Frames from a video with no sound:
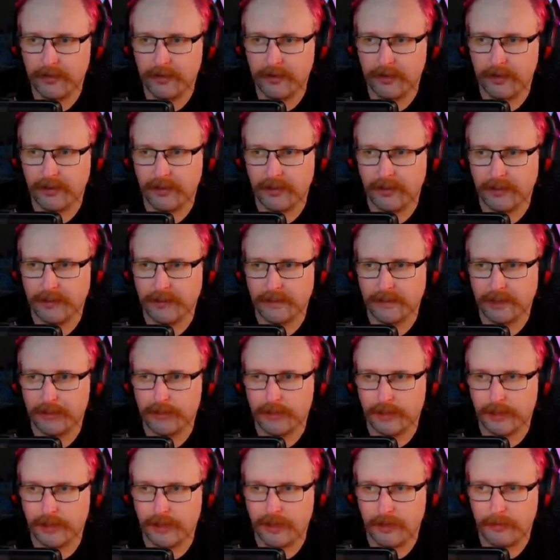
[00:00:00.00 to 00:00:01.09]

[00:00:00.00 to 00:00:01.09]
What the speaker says: And then set one up